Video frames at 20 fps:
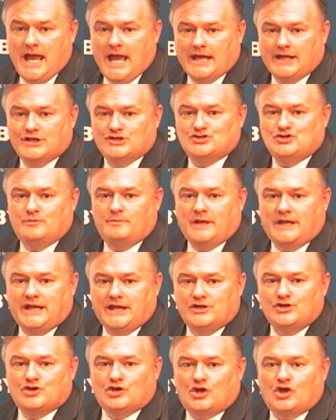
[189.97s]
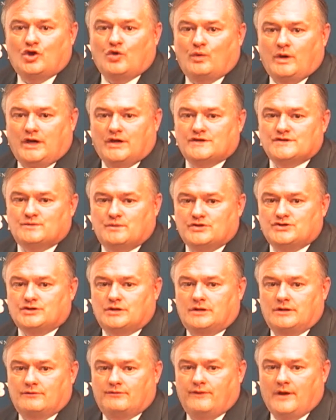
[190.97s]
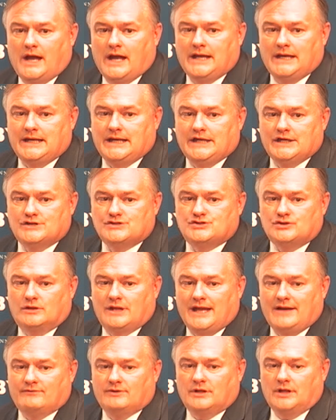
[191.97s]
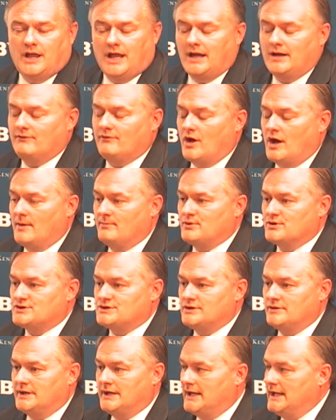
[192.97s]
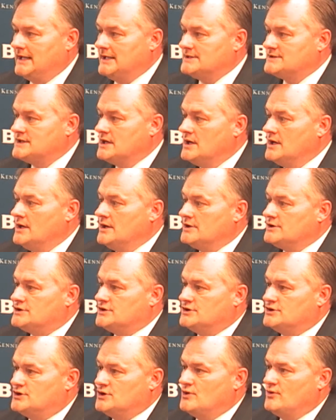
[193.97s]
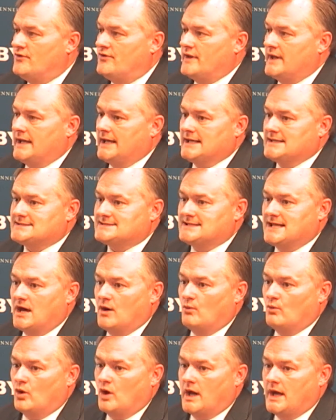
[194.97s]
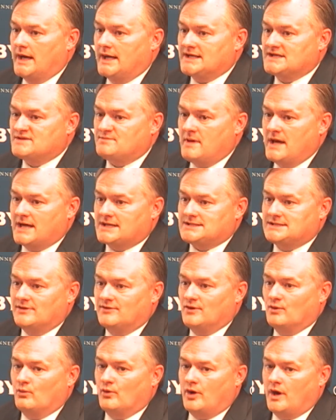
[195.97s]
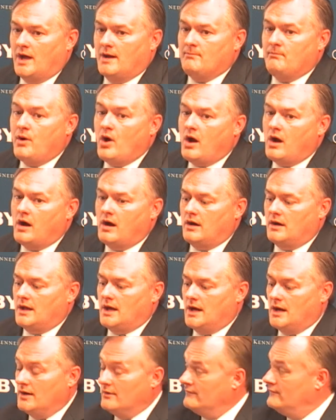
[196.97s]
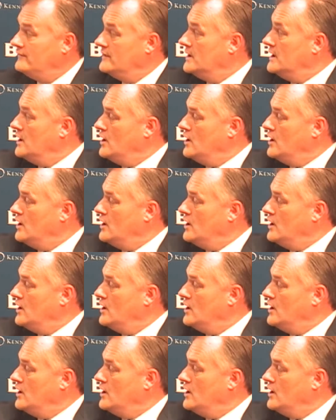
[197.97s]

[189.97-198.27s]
And as you begin your careers, what you're going to find is you'll have a lot of opportunities to do things that were unexpected, that were not part of